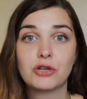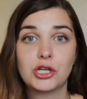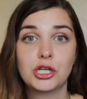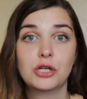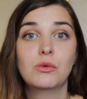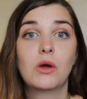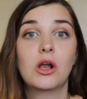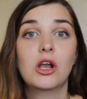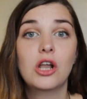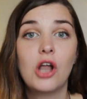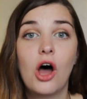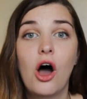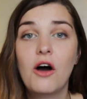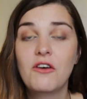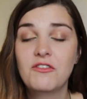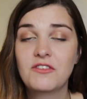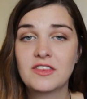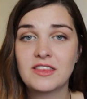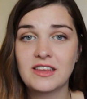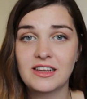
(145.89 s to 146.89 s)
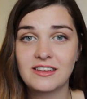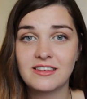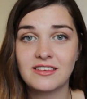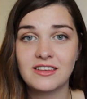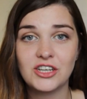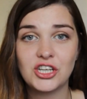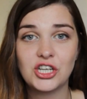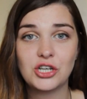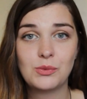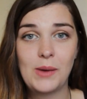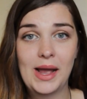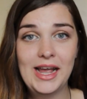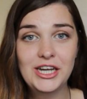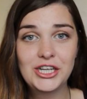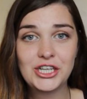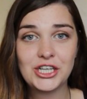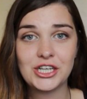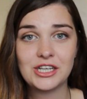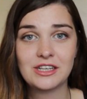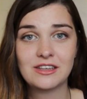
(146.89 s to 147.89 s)
to laugh at these
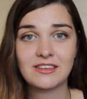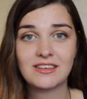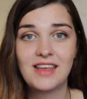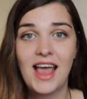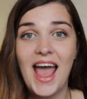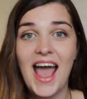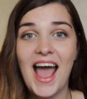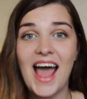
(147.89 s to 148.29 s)
situations,